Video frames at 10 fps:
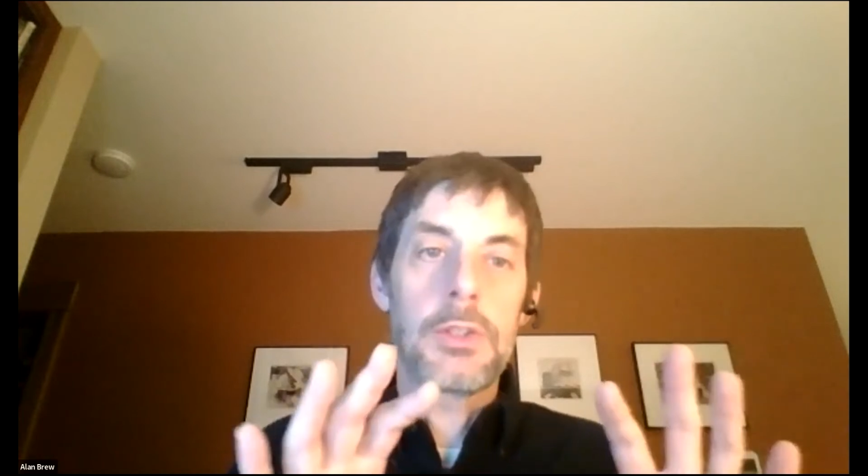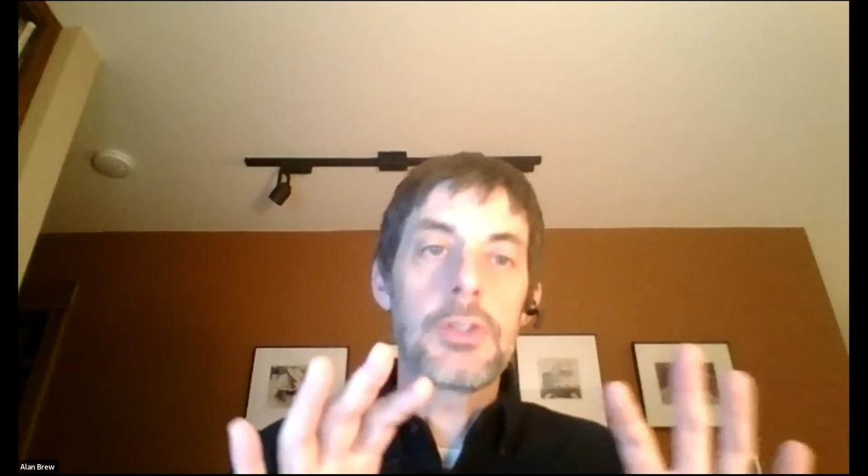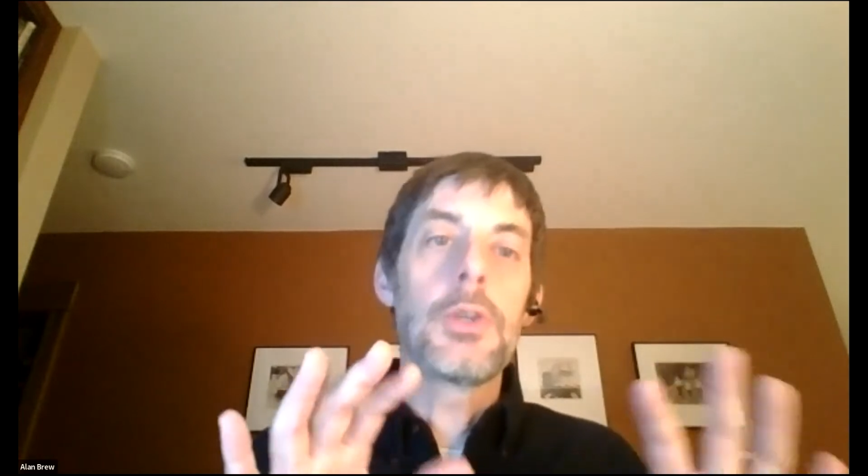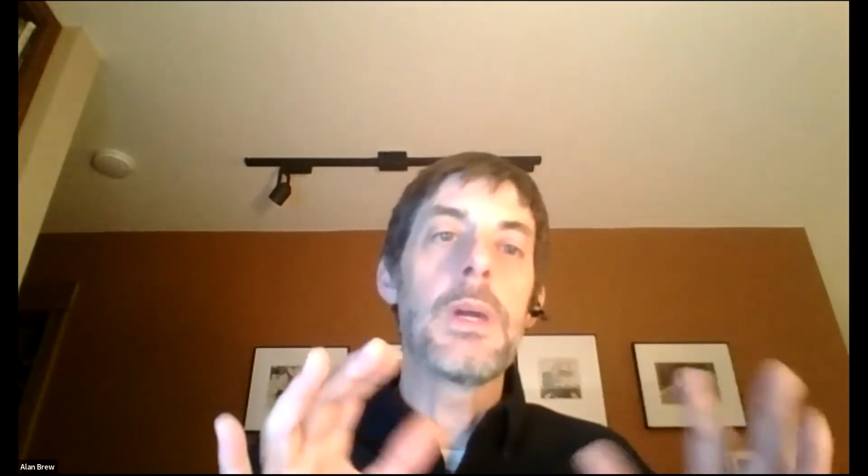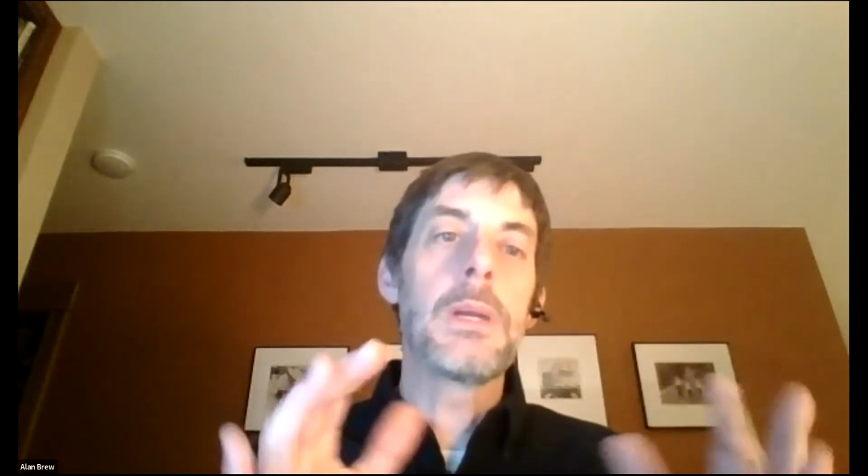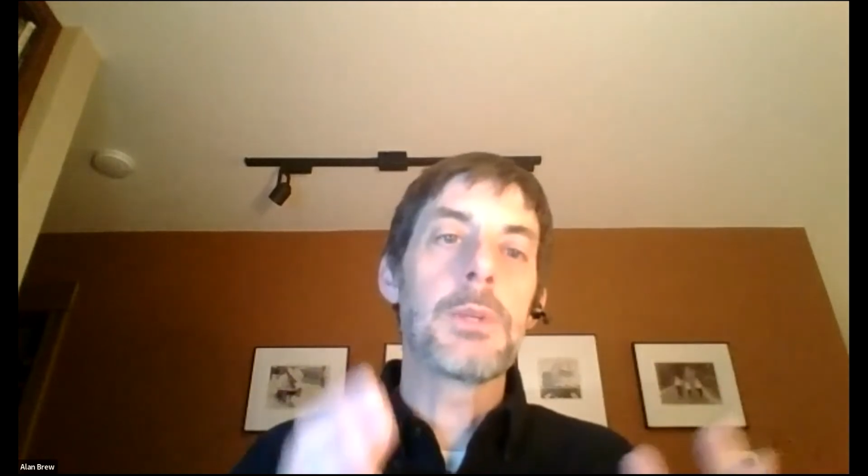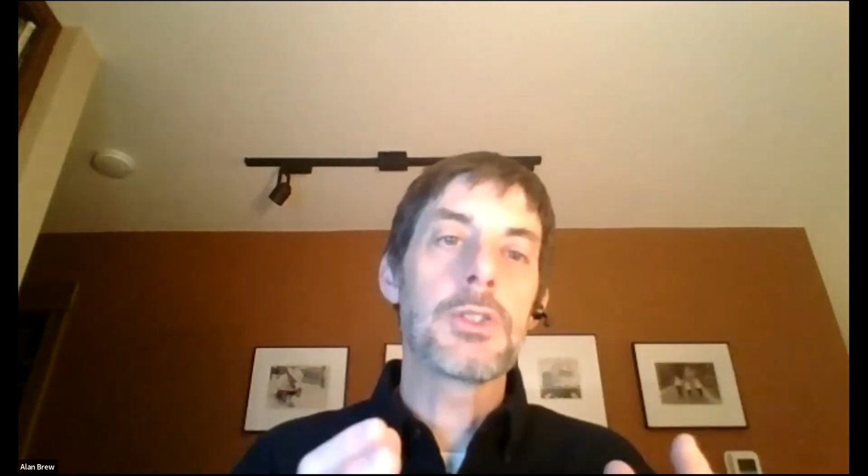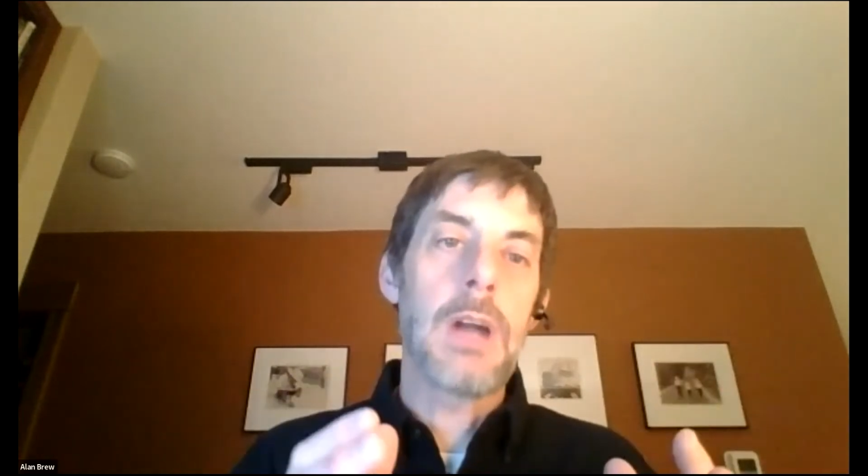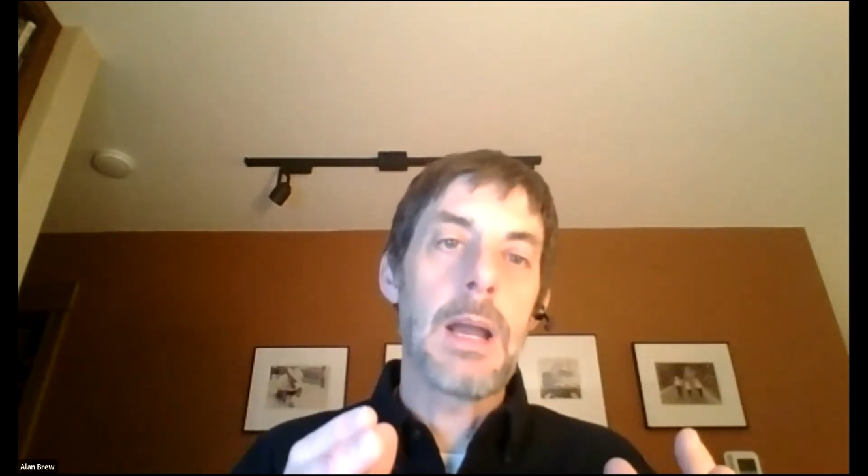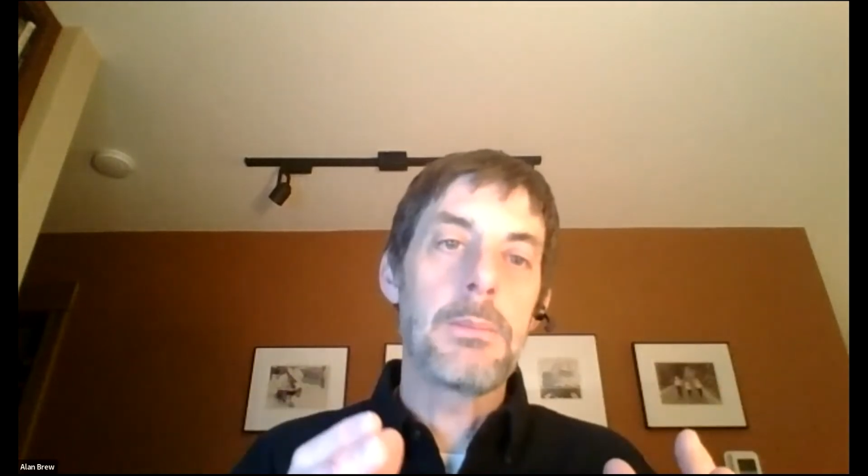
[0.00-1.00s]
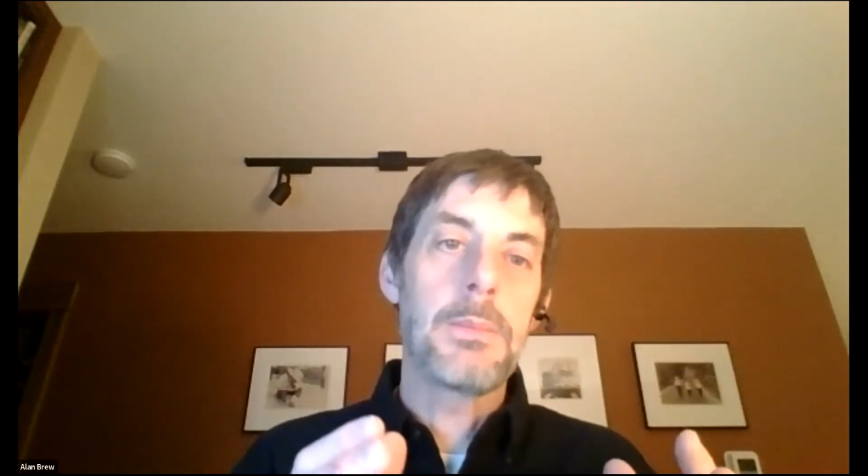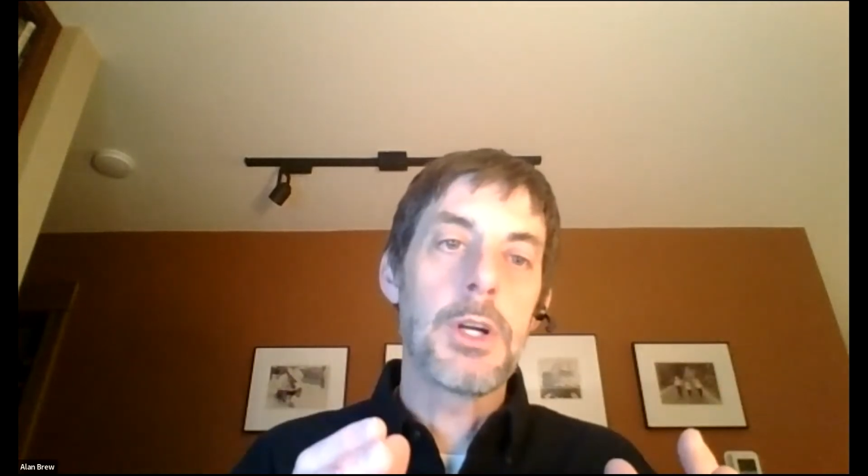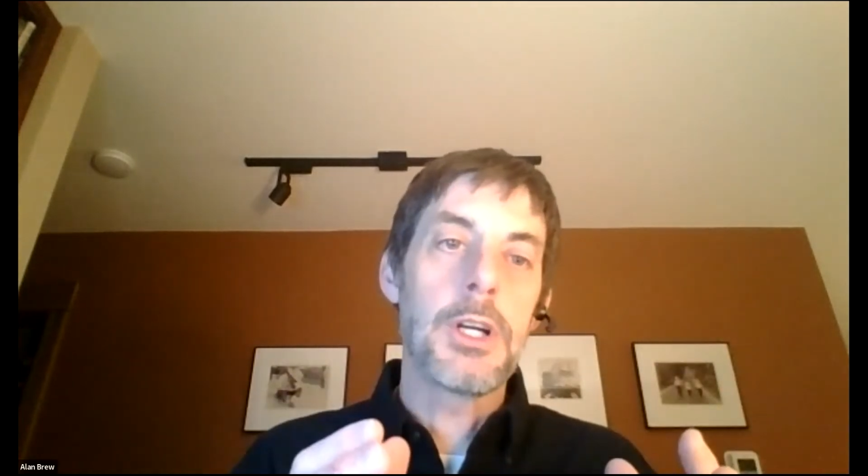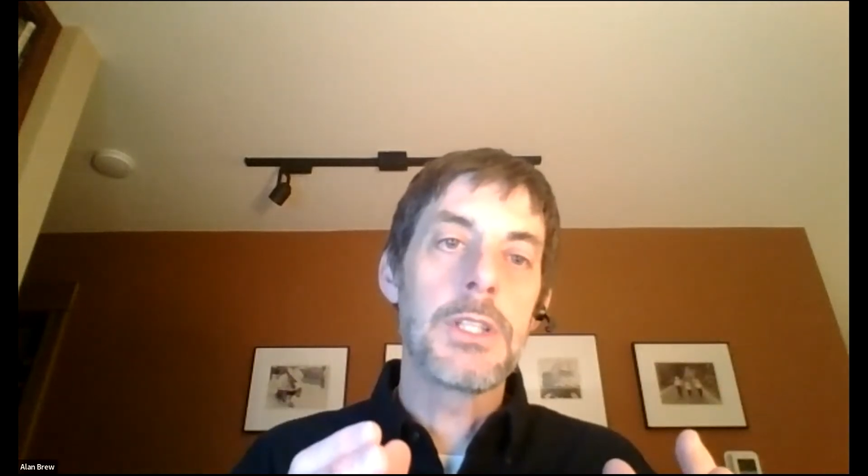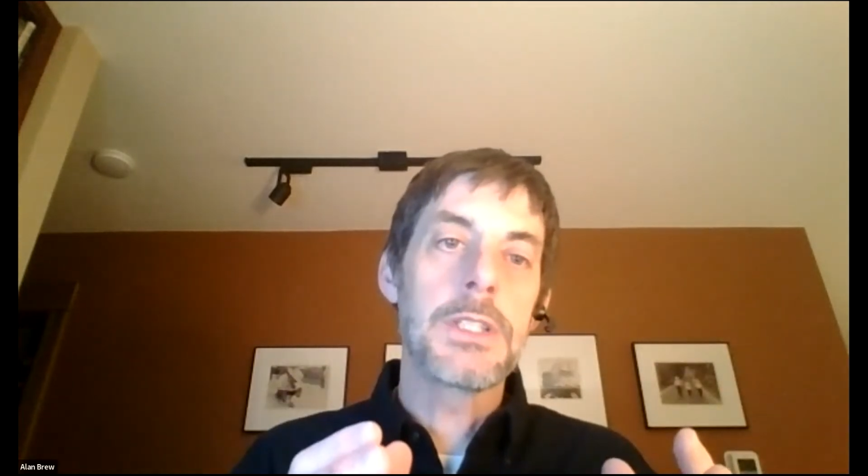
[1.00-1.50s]
doing prescribed
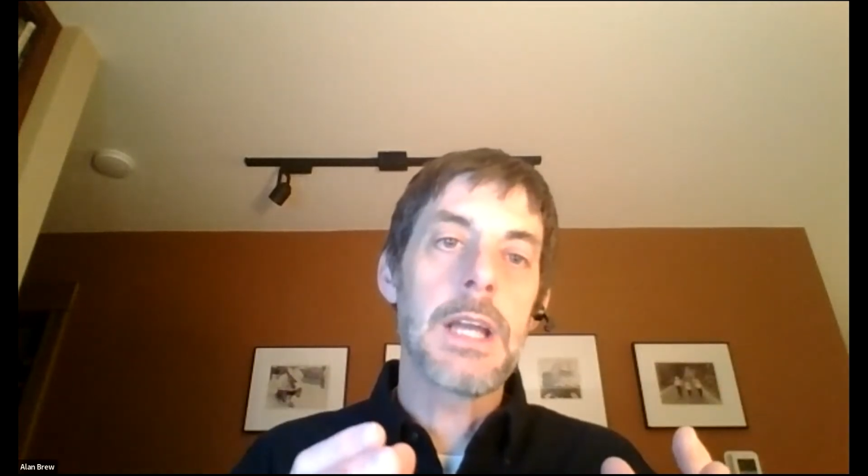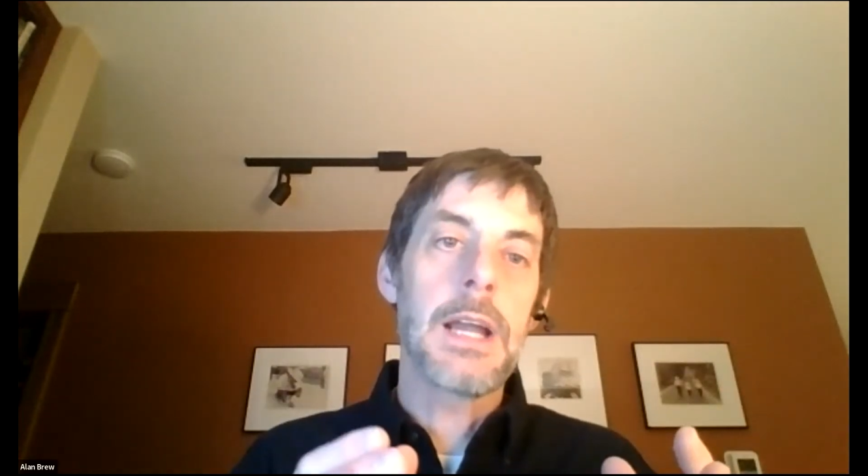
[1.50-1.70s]
burns,